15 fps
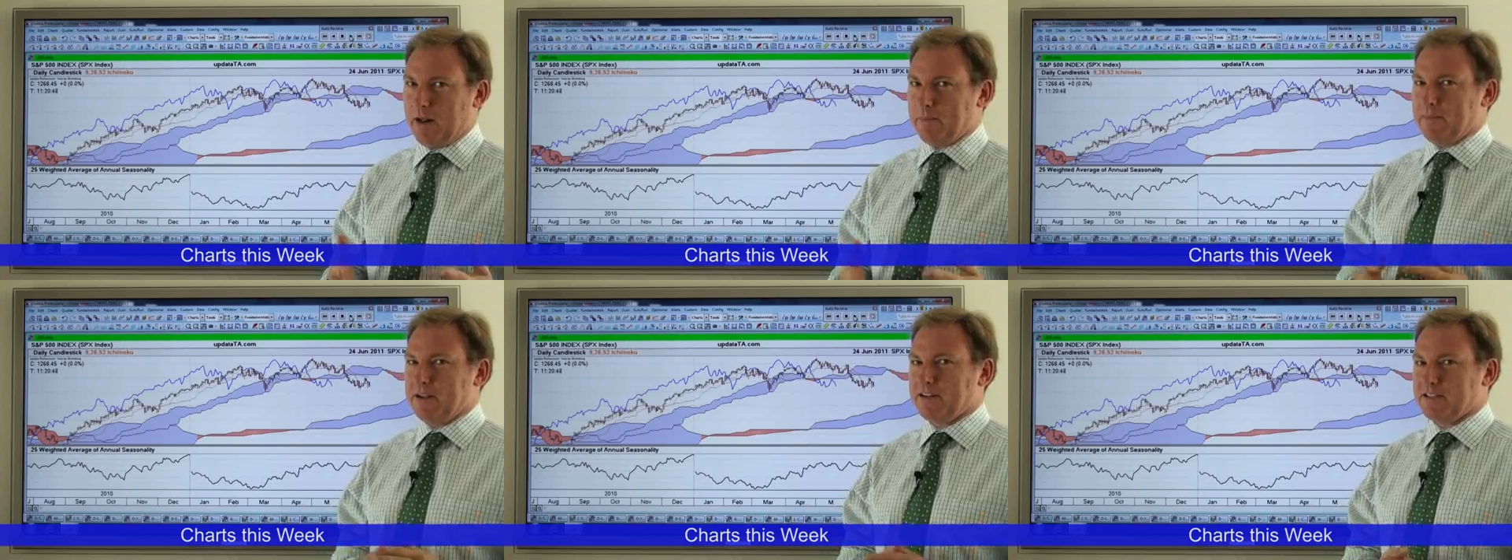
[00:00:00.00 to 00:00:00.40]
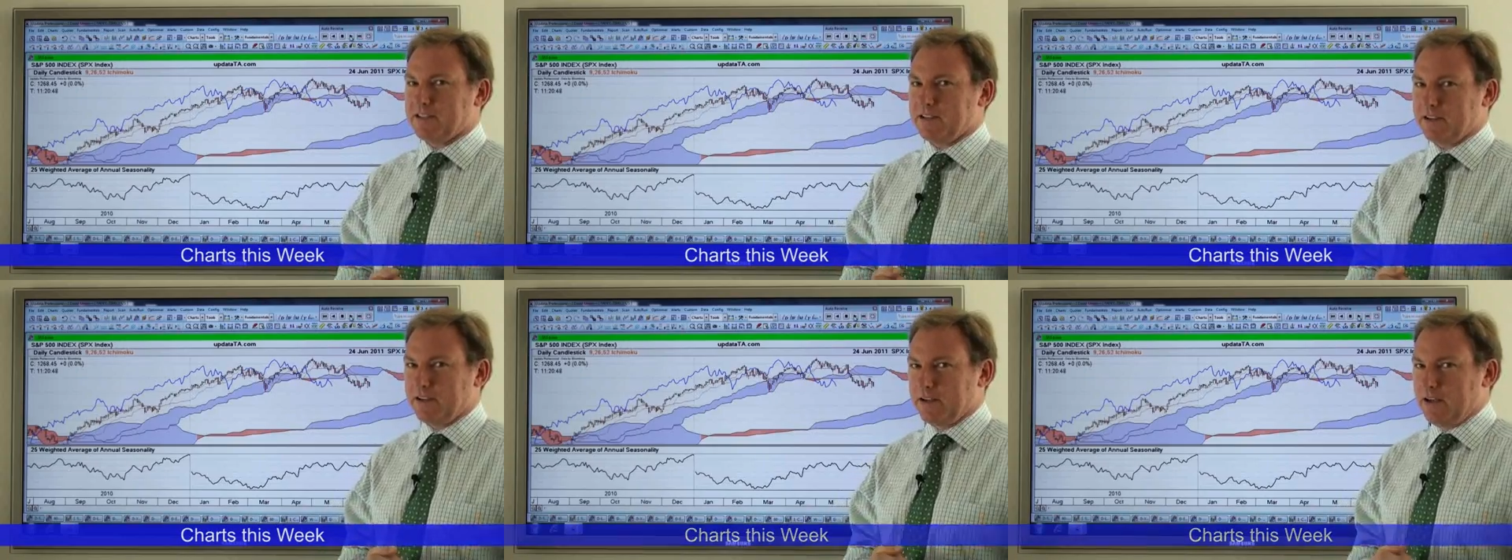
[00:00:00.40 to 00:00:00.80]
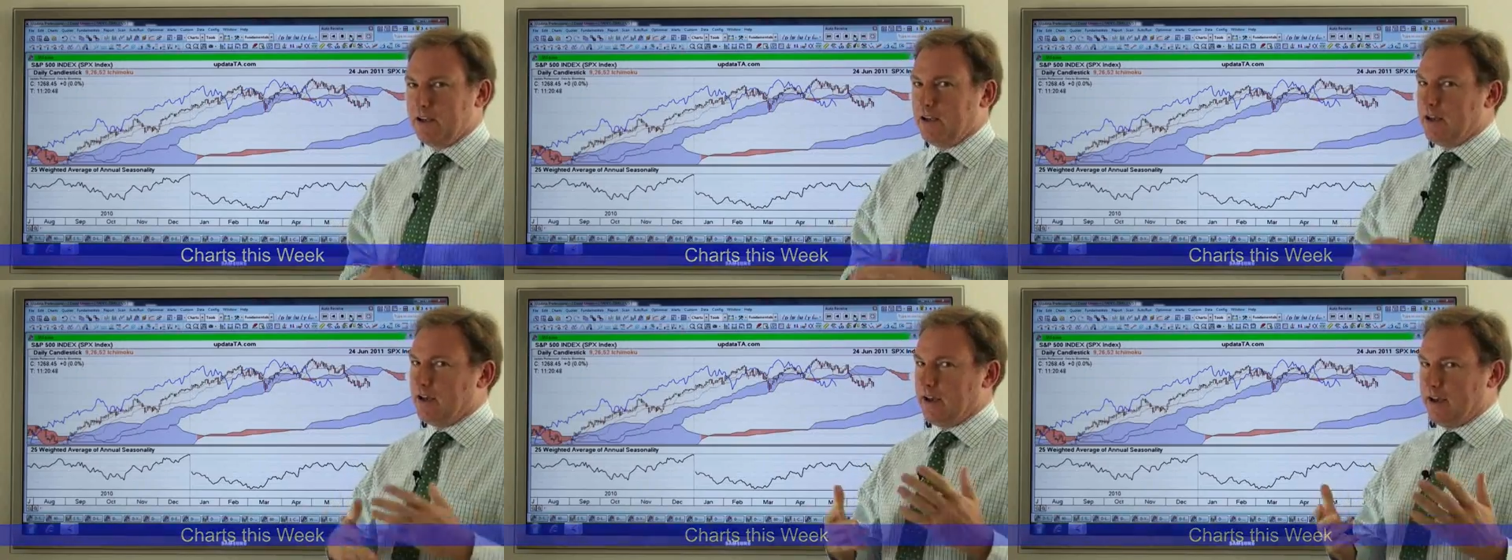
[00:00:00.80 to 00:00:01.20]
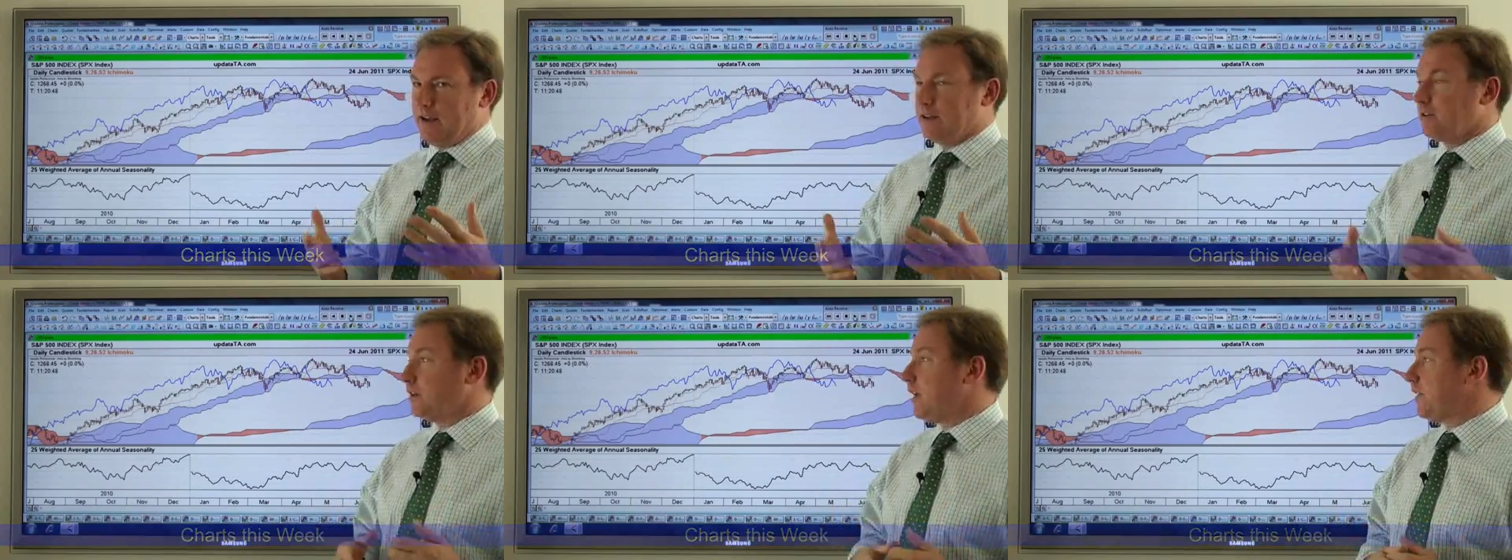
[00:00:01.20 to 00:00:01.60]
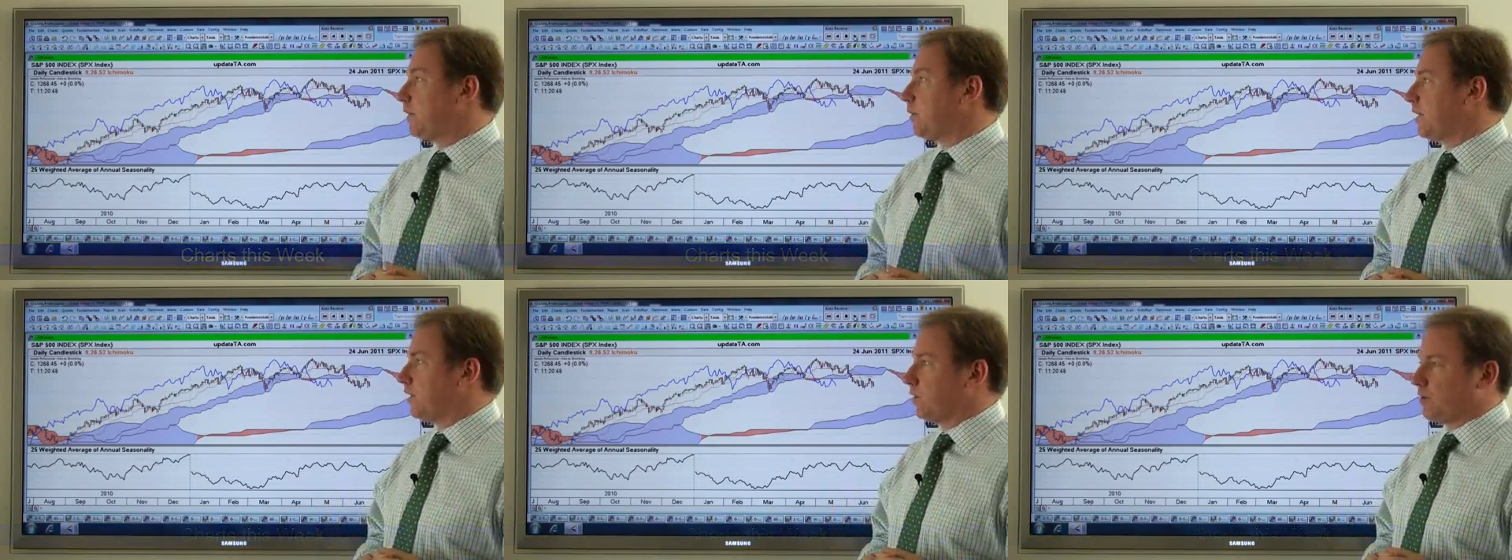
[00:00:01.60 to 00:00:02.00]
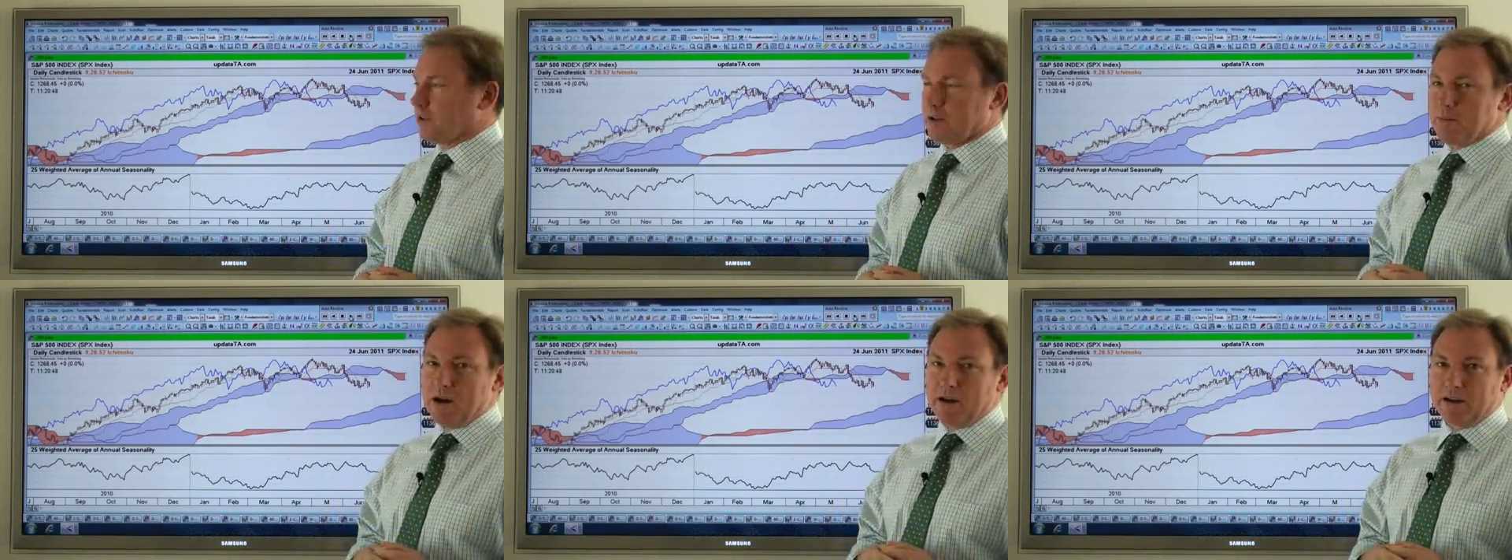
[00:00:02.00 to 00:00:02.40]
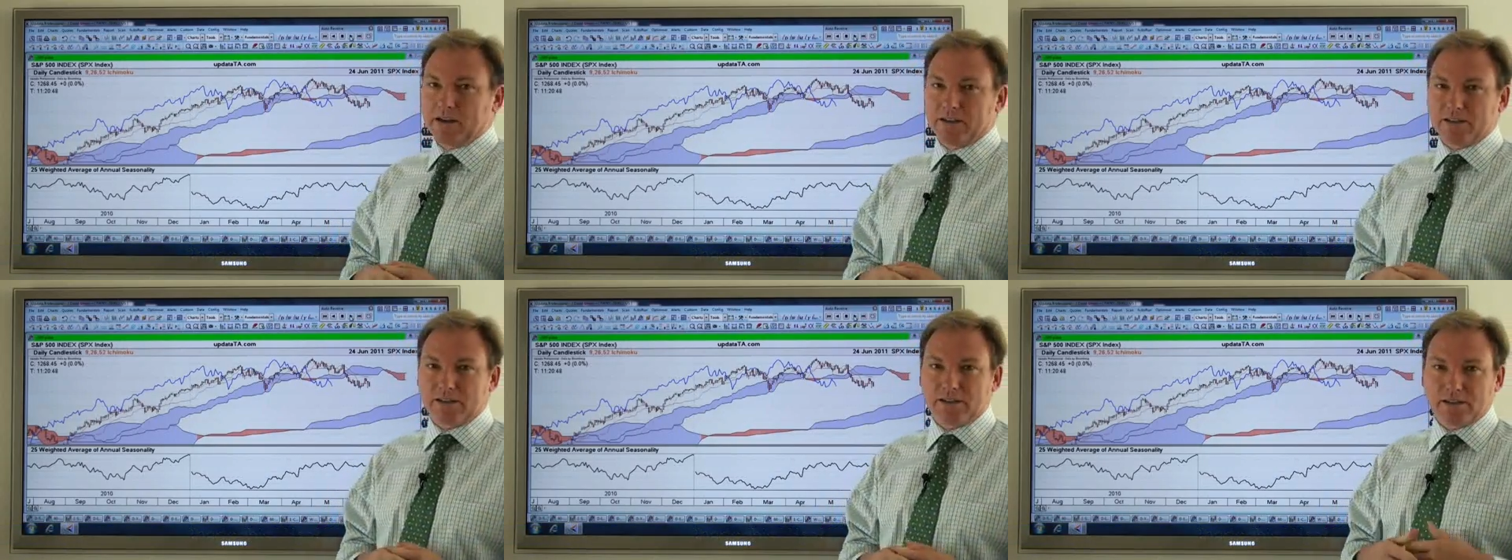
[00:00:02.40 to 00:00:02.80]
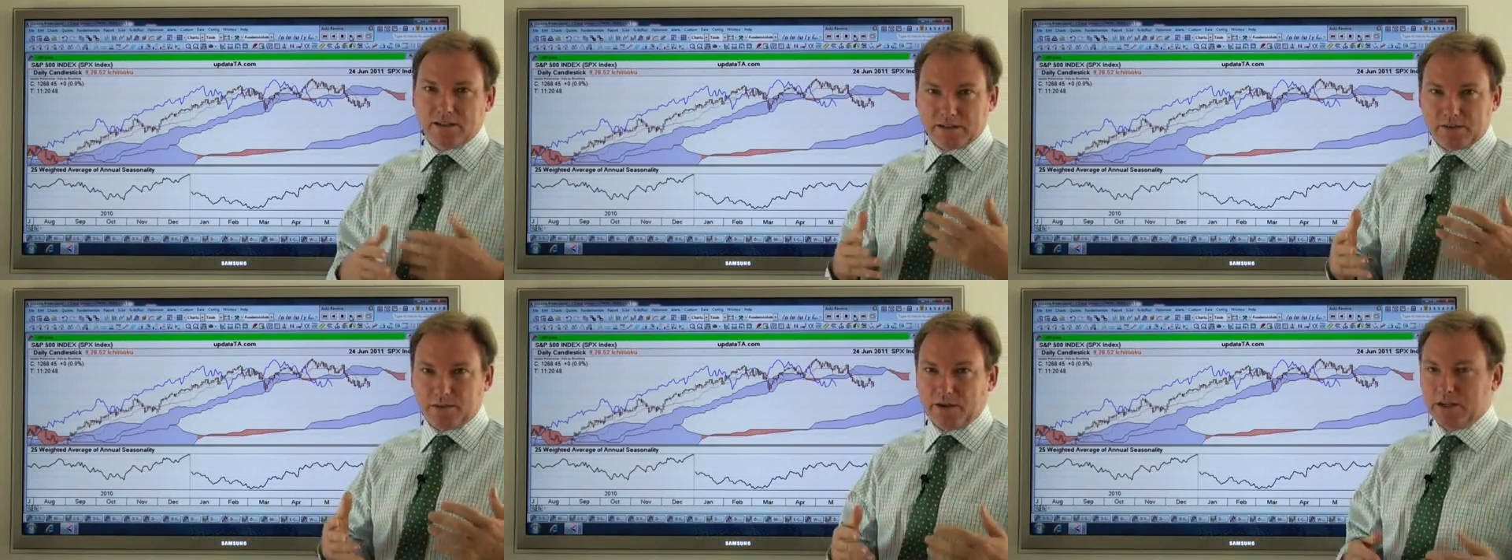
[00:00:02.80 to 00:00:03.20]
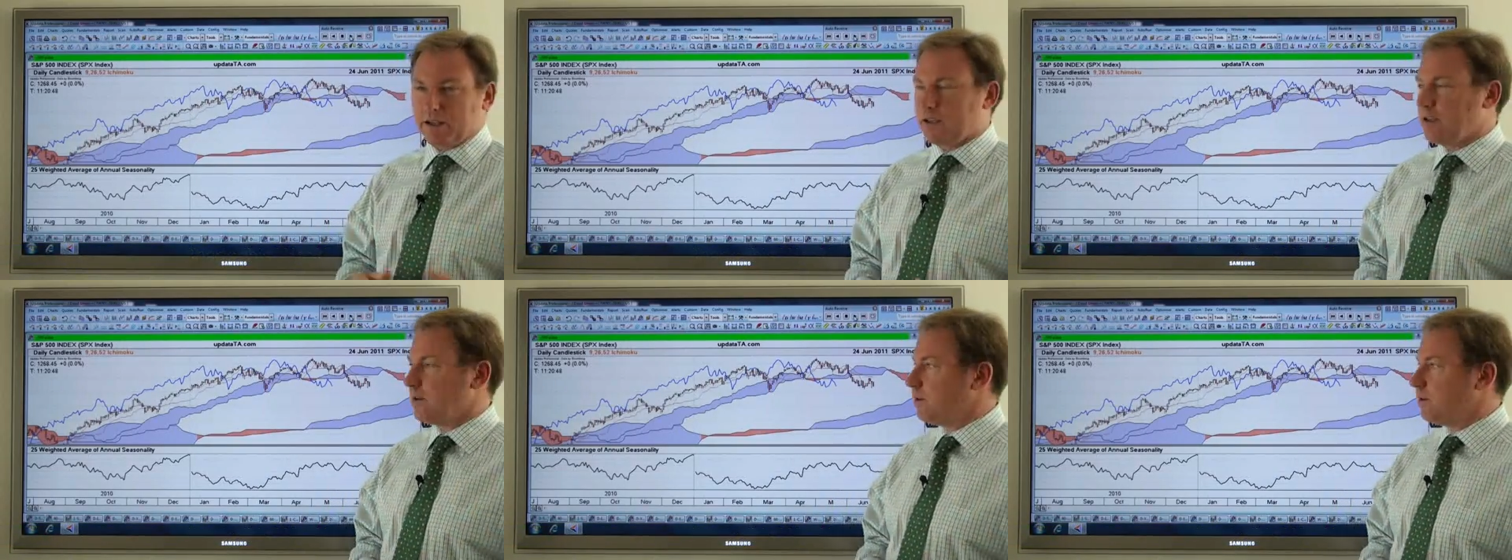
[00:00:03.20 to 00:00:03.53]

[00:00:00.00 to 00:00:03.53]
Updata, and another quick look at the markets this week.